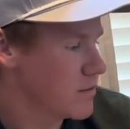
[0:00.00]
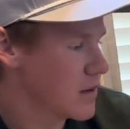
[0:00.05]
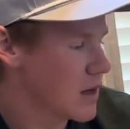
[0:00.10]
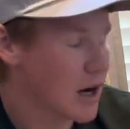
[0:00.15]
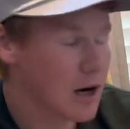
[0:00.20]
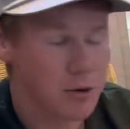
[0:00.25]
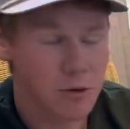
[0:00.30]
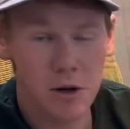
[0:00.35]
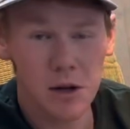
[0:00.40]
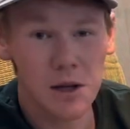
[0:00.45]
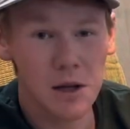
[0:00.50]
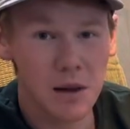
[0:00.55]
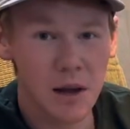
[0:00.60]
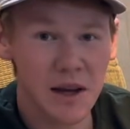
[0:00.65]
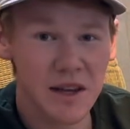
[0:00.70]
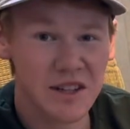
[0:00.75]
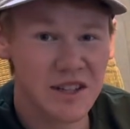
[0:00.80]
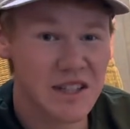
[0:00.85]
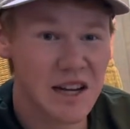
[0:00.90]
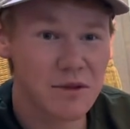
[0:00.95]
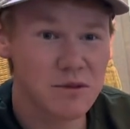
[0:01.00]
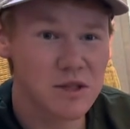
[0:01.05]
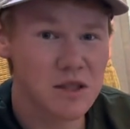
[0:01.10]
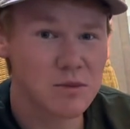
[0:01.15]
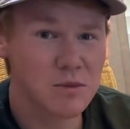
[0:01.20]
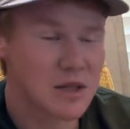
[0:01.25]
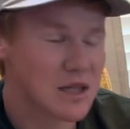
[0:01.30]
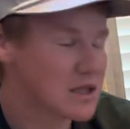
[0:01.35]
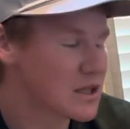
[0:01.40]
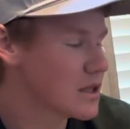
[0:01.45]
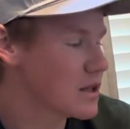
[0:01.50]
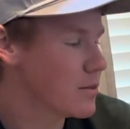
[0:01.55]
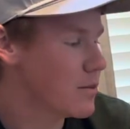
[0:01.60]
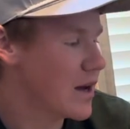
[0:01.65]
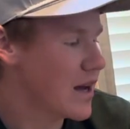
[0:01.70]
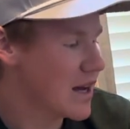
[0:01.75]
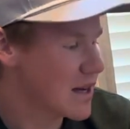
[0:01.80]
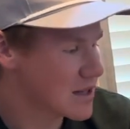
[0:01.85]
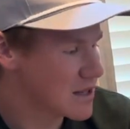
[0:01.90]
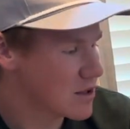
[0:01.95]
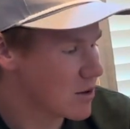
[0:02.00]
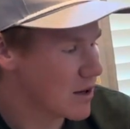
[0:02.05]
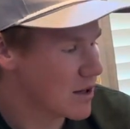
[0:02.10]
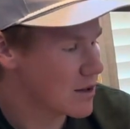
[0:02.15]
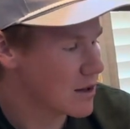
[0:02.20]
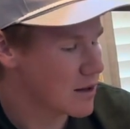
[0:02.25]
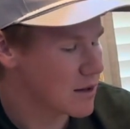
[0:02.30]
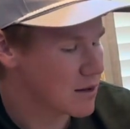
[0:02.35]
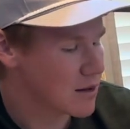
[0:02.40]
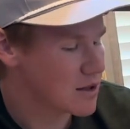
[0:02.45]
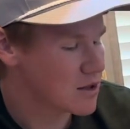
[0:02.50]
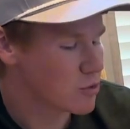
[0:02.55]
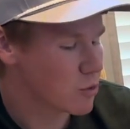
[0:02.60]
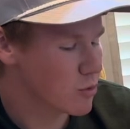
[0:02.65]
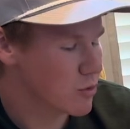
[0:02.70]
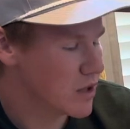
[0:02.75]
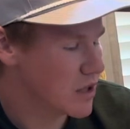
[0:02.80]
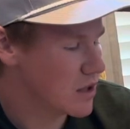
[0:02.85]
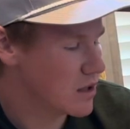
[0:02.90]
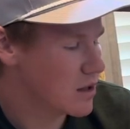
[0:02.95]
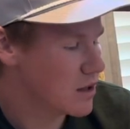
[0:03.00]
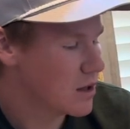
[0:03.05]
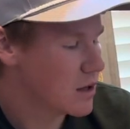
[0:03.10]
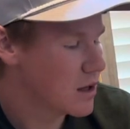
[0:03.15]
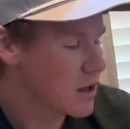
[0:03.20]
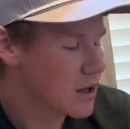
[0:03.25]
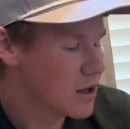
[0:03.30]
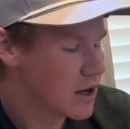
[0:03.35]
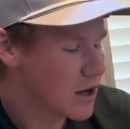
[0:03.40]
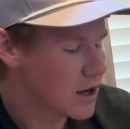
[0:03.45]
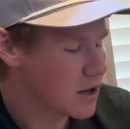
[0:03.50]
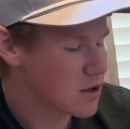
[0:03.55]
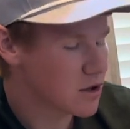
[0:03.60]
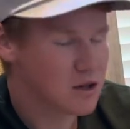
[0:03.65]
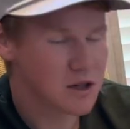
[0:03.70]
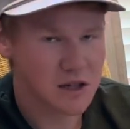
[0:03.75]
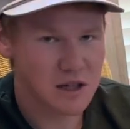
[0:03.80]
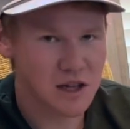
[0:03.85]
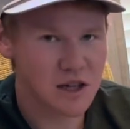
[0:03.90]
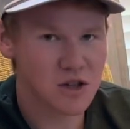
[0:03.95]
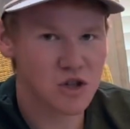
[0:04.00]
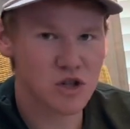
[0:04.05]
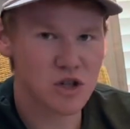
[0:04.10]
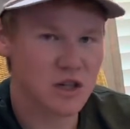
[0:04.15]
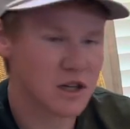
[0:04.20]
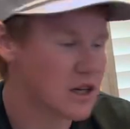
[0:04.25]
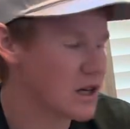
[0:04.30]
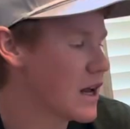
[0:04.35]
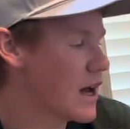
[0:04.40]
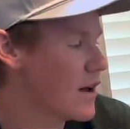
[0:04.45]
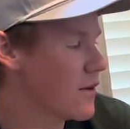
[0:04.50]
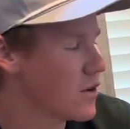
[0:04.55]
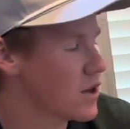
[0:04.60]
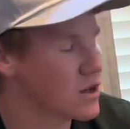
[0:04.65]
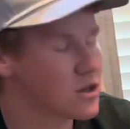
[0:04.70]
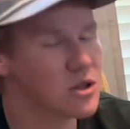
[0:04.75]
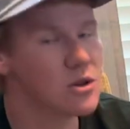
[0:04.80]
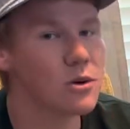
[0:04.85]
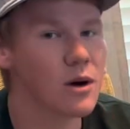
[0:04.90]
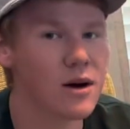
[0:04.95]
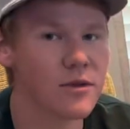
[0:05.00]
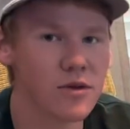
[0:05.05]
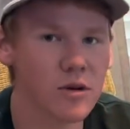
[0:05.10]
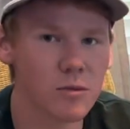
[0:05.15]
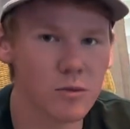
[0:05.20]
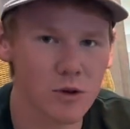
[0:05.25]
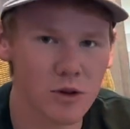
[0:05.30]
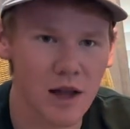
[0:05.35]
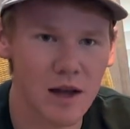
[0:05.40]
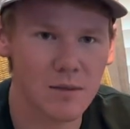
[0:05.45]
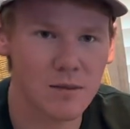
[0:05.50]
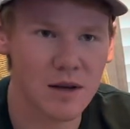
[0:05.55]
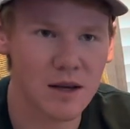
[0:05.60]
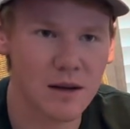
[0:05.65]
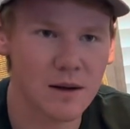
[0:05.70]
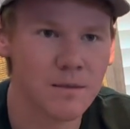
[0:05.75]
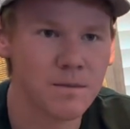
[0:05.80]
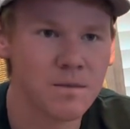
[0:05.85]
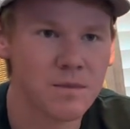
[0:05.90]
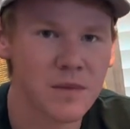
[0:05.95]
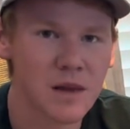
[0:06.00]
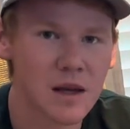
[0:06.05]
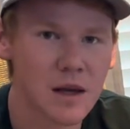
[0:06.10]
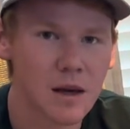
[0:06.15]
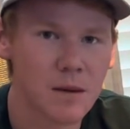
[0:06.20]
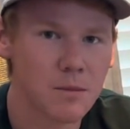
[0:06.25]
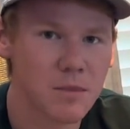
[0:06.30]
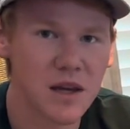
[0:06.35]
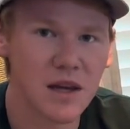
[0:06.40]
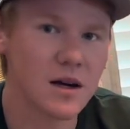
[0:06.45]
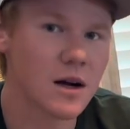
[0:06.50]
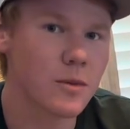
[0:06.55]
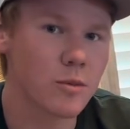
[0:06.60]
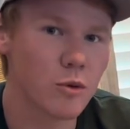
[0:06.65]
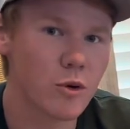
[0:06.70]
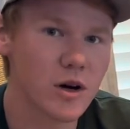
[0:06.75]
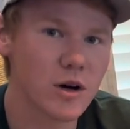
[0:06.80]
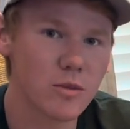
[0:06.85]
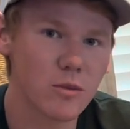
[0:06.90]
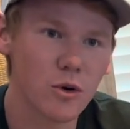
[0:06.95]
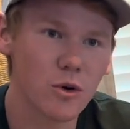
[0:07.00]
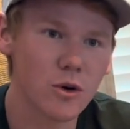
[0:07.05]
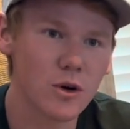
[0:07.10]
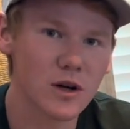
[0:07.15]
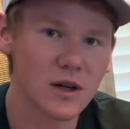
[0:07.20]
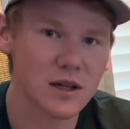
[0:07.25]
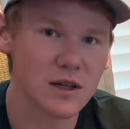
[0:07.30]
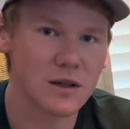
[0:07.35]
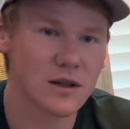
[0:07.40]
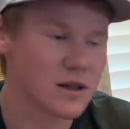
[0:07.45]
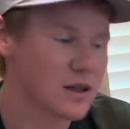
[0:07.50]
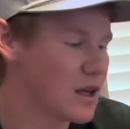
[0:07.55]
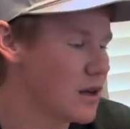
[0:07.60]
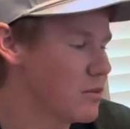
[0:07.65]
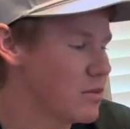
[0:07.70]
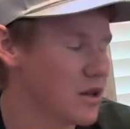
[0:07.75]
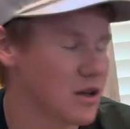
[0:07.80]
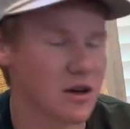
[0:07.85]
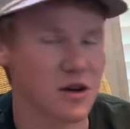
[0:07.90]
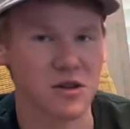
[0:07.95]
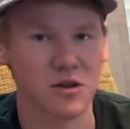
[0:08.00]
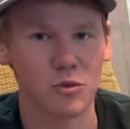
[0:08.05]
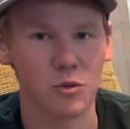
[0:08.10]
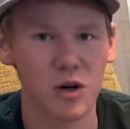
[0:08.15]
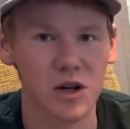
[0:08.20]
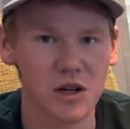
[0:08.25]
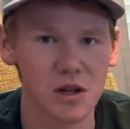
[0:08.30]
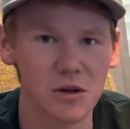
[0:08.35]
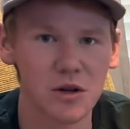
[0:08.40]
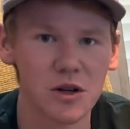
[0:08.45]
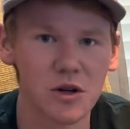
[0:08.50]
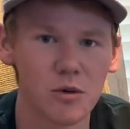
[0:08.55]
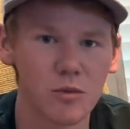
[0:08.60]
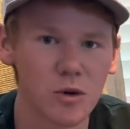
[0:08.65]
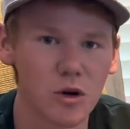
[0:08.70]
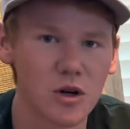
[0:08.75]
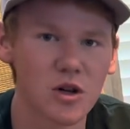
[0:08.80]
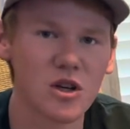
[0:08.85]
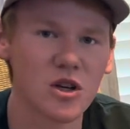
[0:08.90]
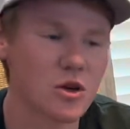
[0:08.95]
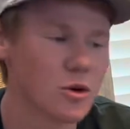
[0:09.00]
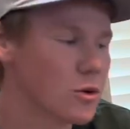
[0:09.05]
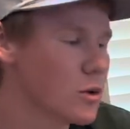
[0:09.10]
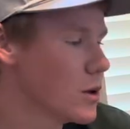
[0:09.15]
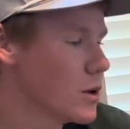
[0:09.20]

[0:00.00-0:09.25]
I really like 7 speeds in the bag, so I think this will be a good addition, and having 2 of them will let me beat up one more and keep the other one a little more new.